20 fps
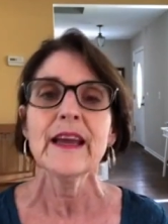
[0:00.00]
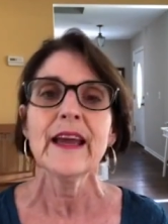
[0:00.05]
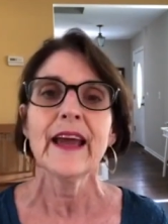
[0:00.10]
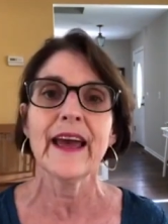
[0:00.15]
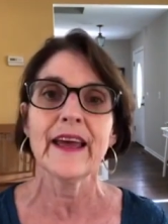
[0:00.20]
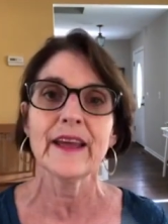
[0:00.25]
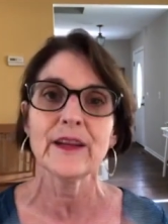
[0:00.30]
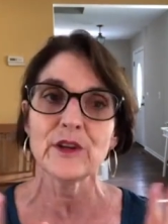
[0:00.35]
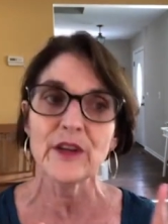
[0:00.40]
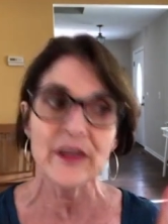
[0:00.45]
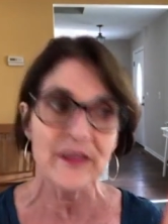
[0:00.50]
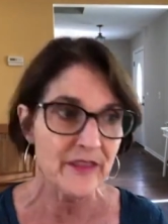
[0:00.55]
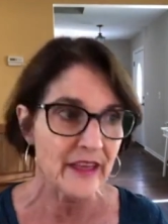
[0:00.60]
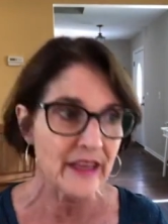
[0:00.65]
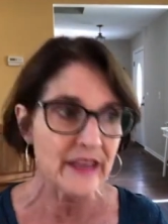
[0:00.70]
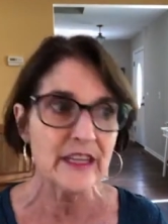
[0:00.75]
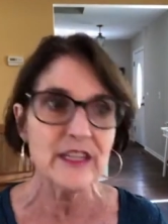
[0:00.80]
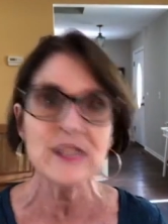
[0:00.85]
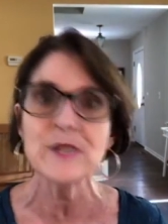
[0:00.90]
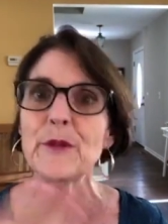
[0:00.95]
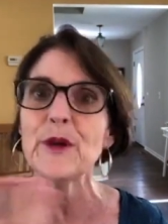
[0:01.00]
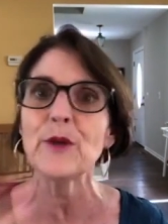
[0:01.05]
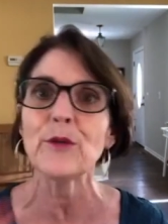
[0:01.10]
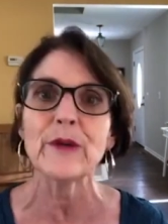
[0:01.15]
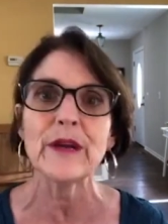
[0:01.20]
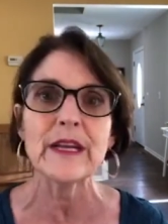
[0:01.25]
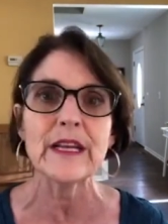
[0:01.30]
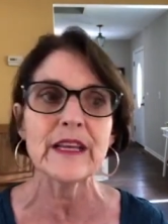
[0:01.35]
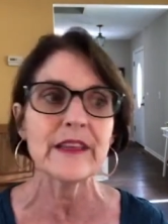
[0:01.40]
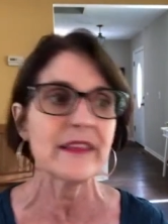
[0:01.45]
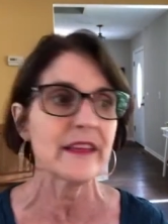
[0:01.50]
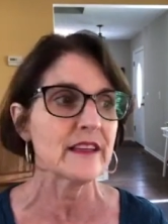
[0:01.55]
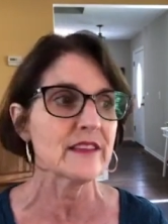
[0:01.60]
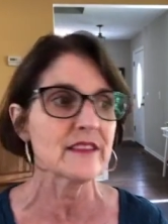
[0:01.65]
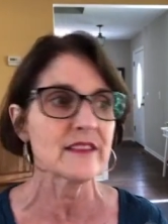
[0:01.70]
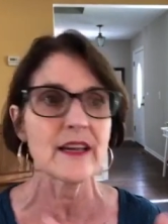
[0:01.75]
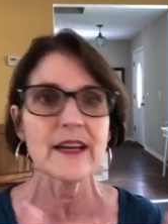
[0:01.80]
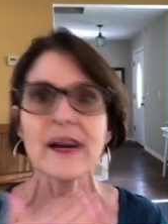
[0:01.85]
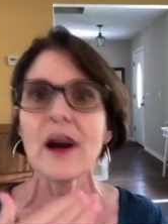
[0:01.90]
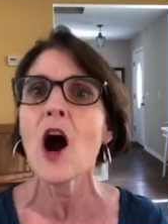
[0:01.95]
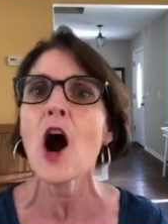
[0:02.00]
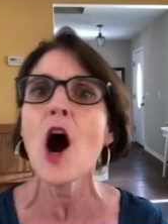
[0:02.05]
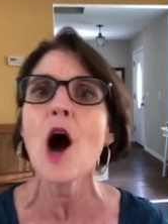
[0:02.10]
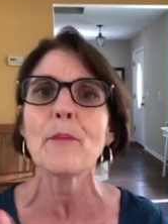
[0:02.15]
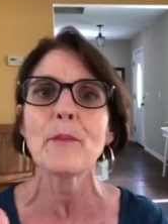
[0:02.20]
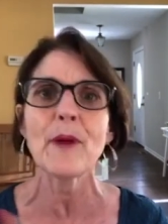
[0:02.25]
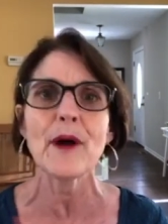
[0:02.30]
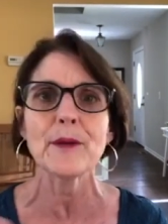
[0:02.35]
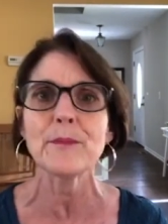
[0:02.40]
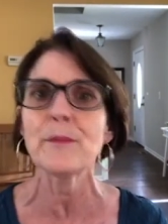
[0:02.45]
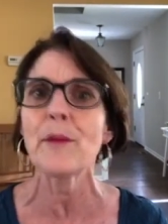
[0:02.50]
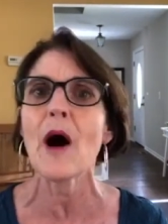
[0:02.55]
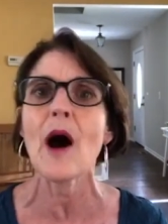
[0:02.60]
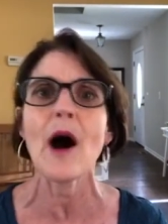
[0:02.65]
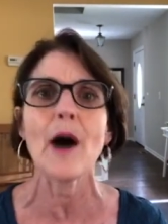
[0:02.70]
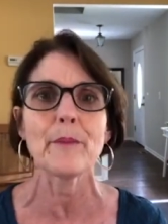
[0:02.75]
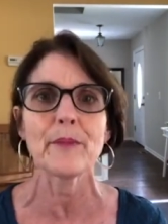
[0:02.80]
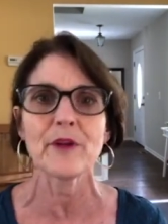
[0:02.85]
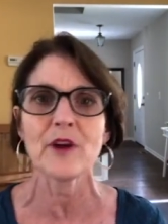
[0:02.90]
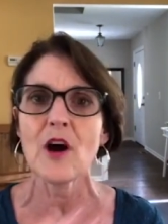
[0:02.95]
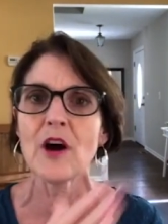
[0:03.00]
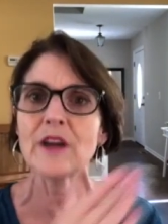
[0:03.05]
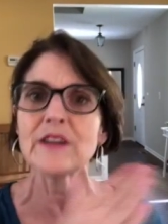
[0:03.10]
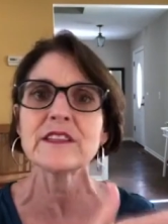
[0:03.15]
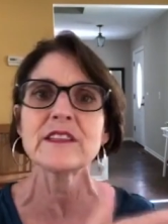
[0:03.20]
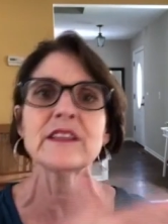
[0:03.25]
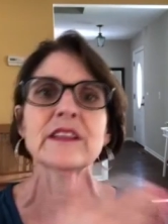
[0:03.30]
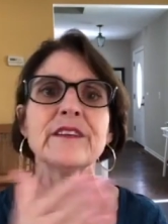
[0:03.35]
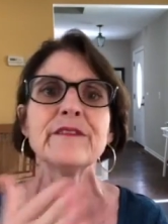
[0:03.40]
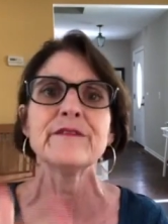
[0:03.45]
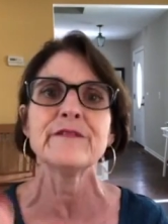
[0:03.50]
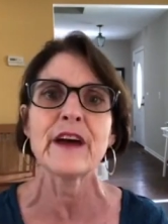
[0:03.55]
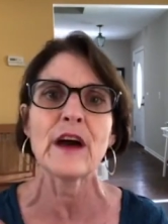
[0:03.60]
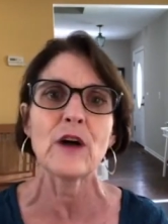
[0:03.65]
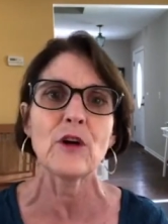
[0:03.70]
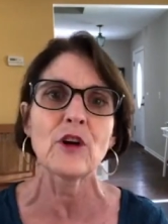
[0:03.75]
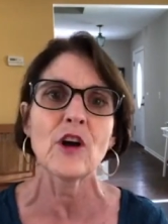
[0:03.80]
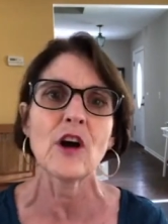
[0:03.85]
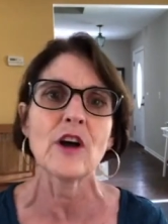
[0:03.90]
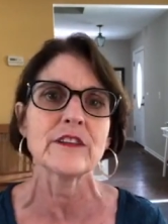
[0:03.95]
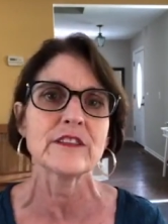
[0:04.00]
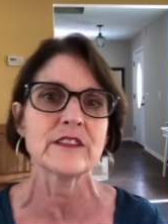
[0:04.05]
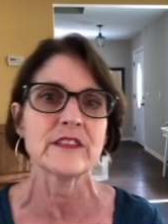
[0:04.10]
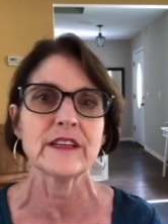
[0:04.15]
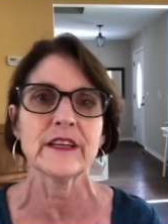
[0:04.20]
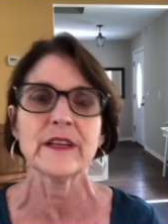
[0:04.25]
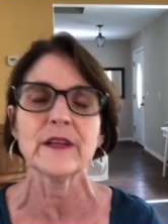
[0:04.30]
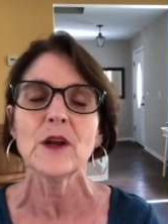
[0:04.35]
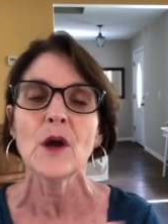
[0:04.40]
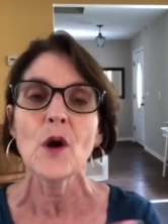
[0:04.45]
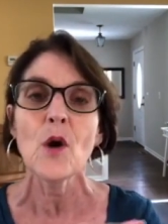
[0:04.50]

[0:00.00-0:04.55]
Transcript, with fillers: And they need to be reading things like hop on pop, consonant, vowel, consonant.